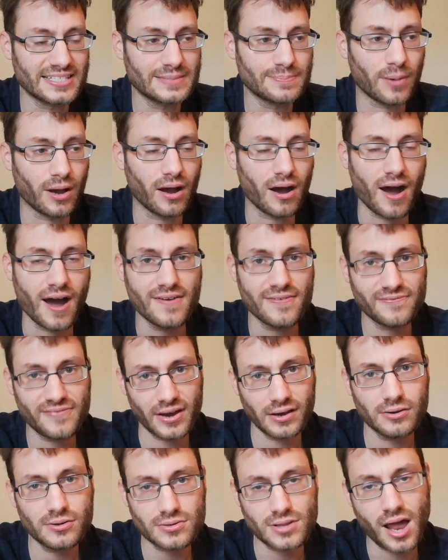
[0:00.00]
but I
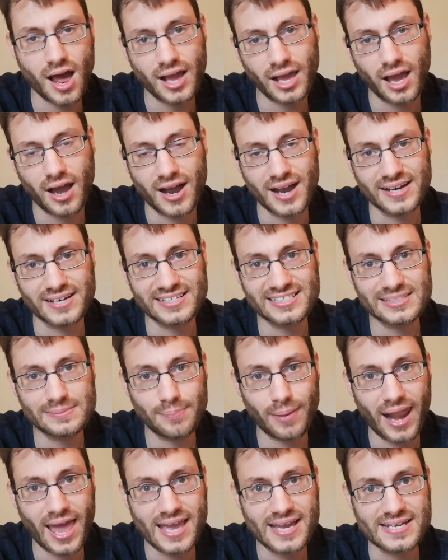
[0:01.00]
felt like I'd
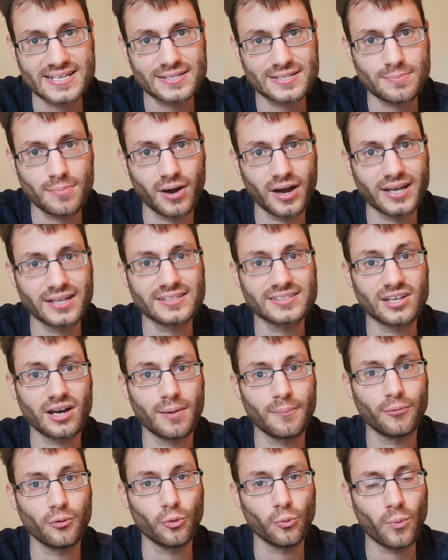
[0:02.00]
explained my
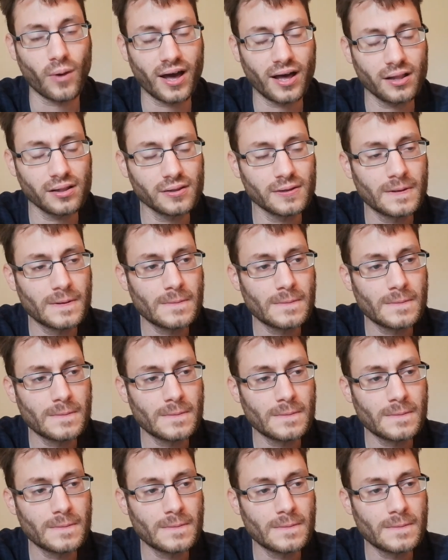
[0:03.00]
example well.